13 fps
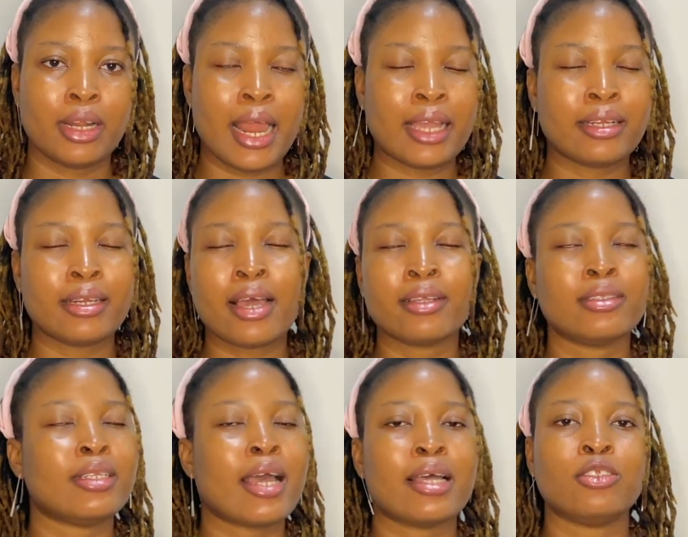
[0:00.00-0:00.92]
Like
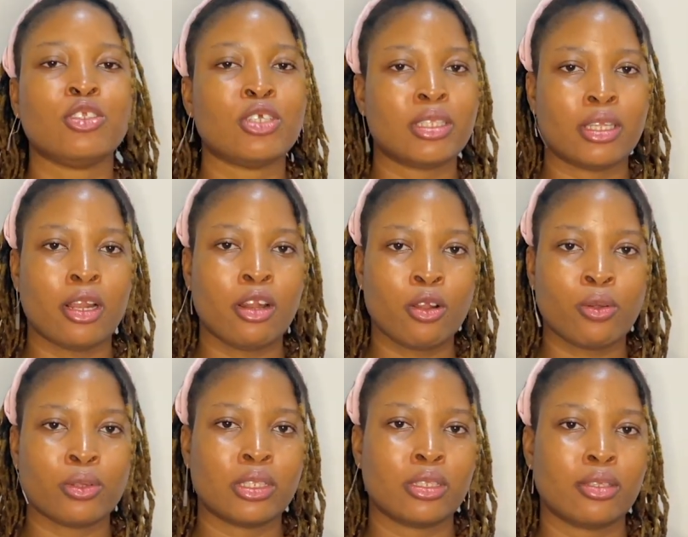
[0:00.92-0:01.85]
that's just a
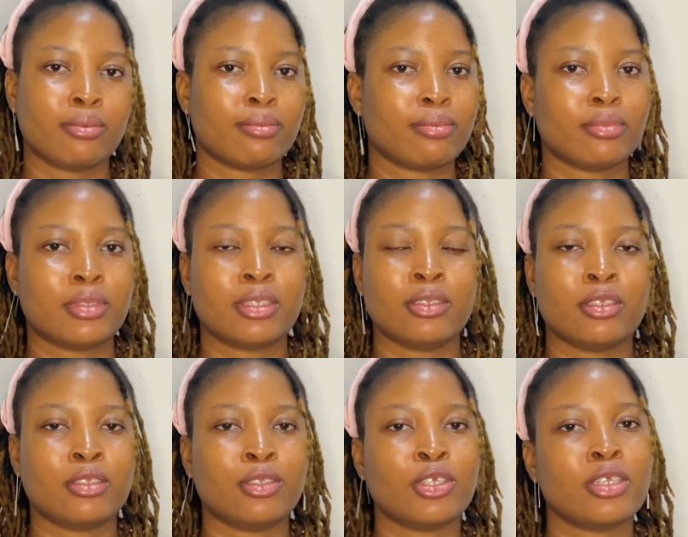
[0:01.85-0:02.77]
lot.
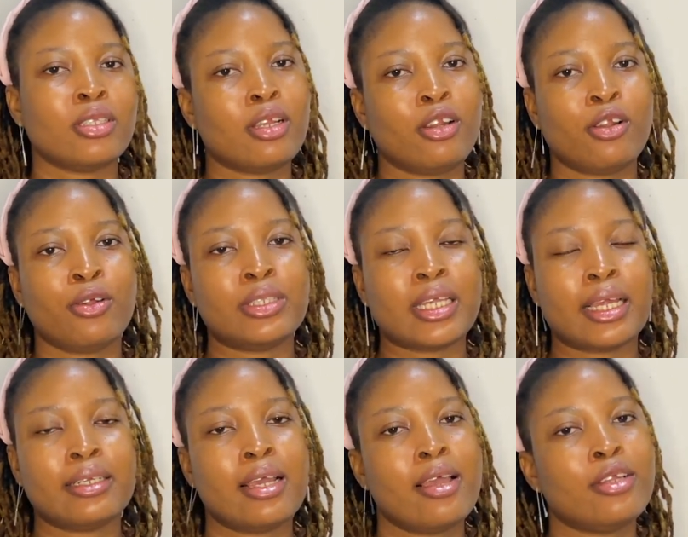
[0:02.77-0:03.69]
It's just a lot.
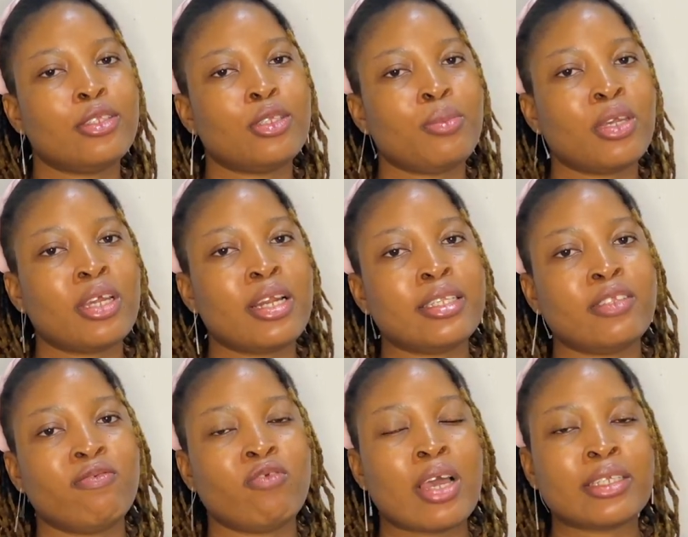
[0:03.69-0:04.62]
And to be
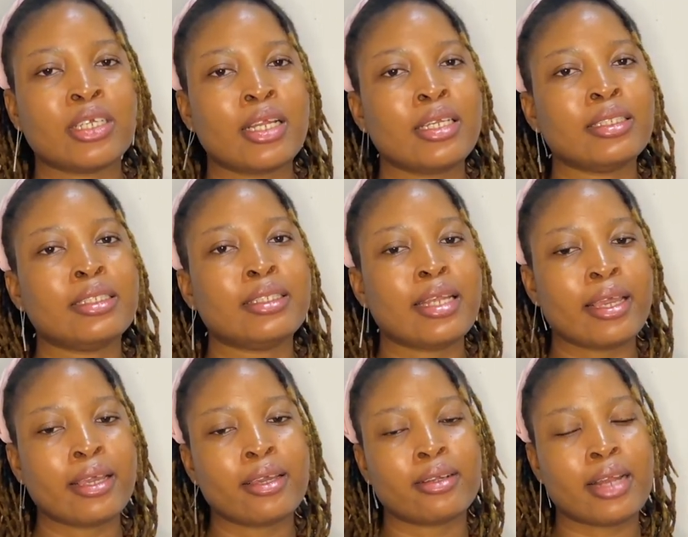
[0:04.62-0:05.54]
honest, if you actually
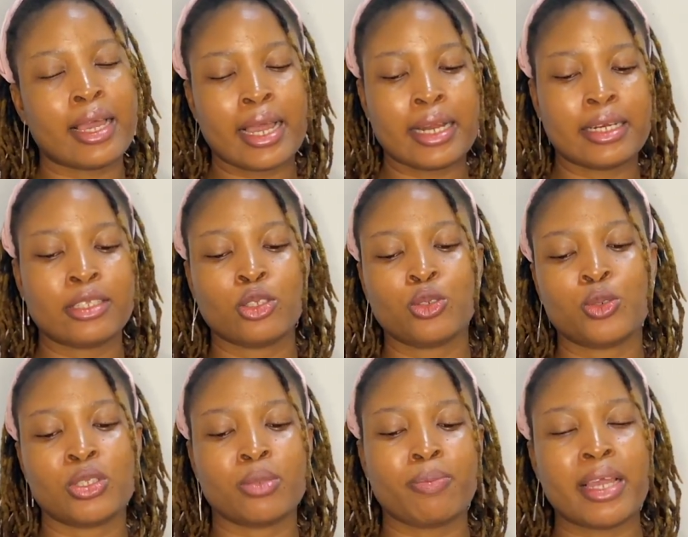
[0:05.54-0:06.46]
take like an
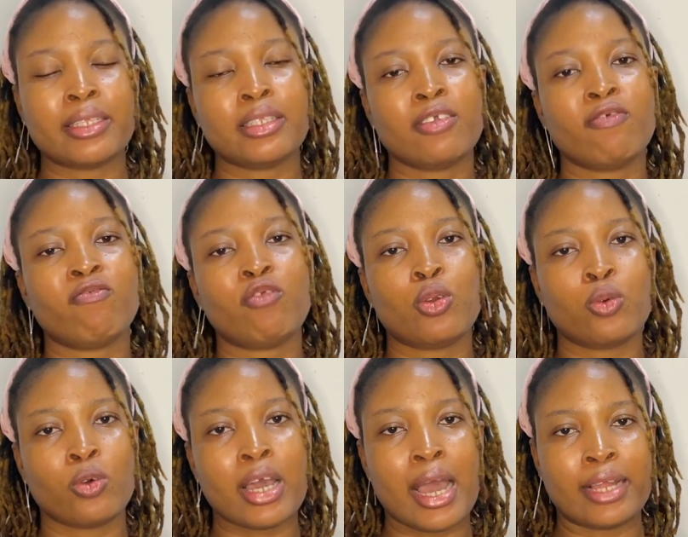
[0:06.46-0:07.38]
introspective
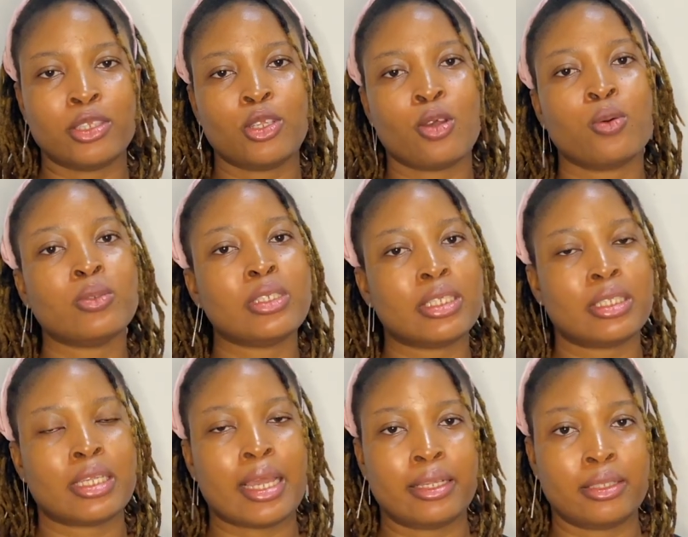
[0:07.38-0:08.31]
look at your own
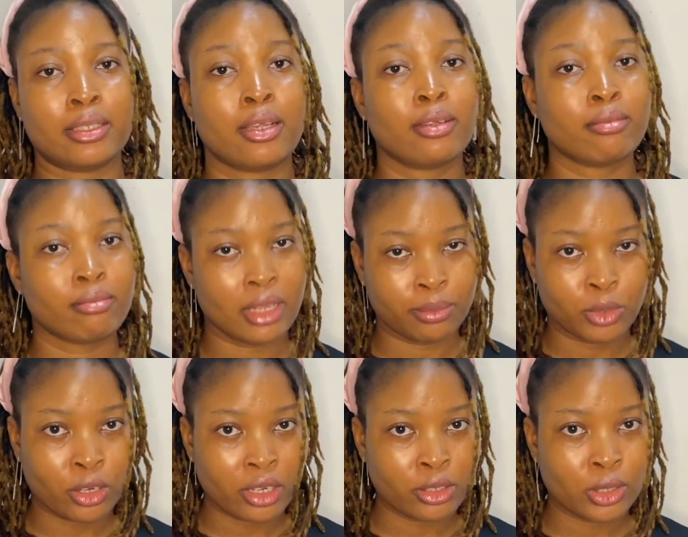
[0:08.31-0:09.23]
designs, I'm
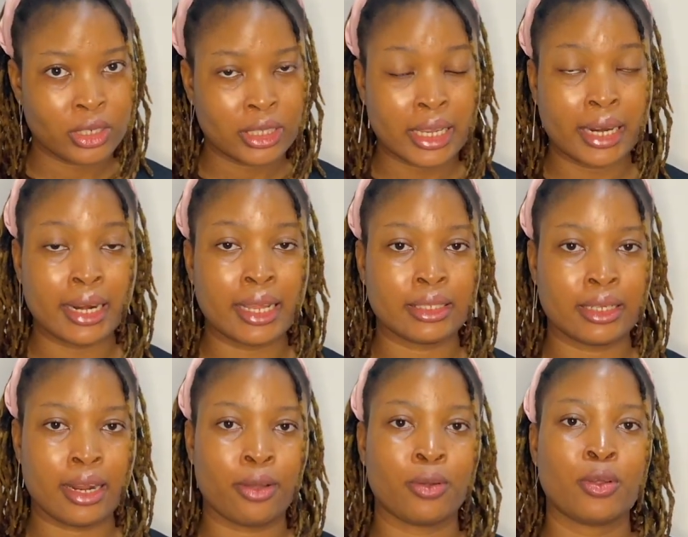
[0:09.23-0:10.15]
talking to
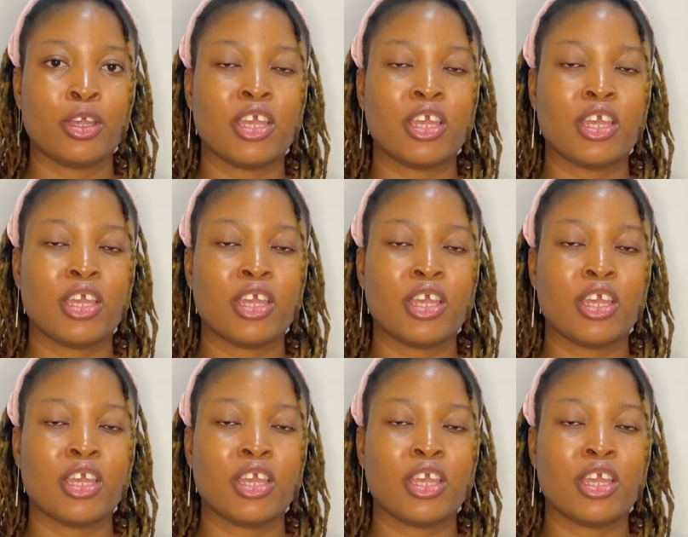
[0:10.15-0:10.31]
designers now.